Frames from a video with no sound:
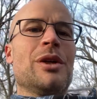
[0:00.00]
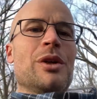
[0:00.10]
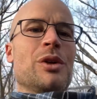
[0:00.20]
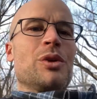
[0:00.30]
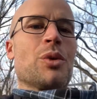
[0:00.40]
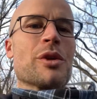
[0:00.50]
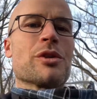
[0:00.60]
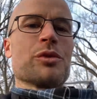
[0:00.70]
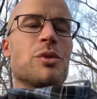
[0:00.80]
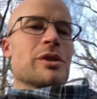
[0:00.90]
nor
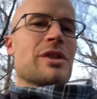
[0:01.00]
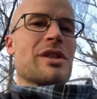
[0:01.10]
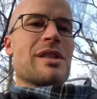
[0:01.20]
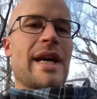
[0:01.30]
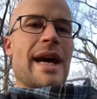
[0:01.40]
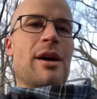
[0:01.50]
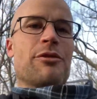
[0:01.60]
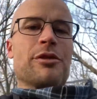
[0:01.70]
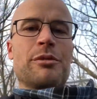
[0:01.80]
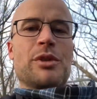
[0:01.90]
the ruler's
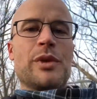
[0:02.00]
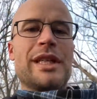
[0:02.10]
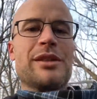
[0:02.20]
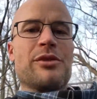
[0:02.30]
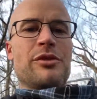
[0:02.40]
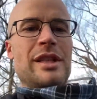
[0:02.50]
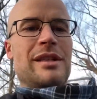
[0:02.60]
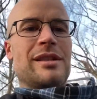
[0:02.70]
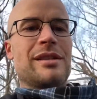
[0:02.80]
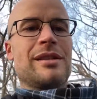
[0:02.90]
staff from between his
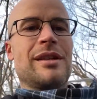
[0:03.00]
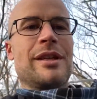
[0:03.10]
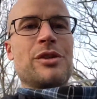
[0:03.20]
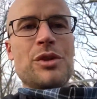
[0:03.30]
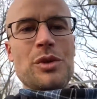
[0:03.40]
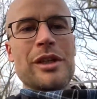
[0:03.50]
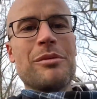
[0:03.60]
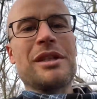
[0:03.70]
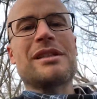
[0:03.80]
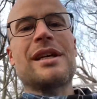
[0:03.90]
feet. And to
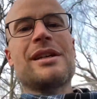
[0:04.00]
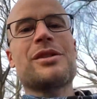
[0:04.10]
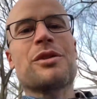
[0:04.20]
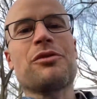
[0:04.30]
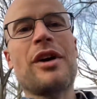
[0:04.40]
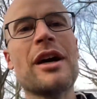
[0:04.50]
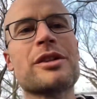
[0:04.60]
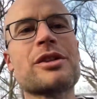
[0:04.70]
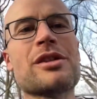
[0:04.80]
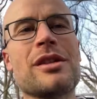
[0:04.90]
him, he says, your
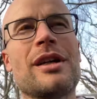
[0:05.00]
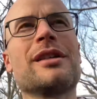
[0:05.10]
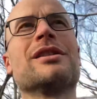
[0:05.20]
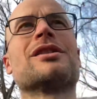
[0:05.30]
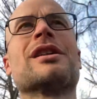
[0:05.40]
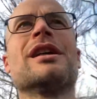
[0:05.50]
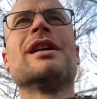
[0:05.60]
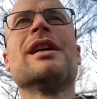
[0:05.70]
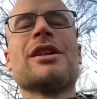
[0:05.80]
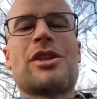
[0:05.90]
father's sons
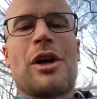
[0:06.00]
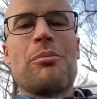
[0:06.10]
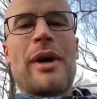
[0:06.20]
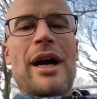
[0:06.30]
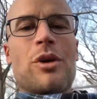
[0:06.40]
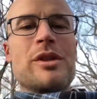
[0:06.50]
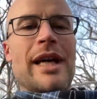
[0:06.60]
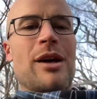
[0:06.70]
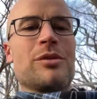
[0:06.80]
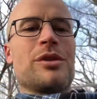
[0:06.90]
shall bow
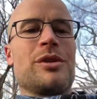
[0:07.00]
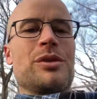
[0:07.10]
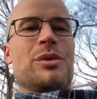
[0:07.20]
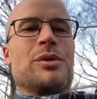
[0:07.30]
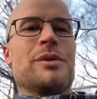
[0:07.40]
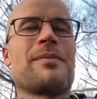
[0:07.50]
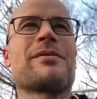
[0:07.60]
down to you."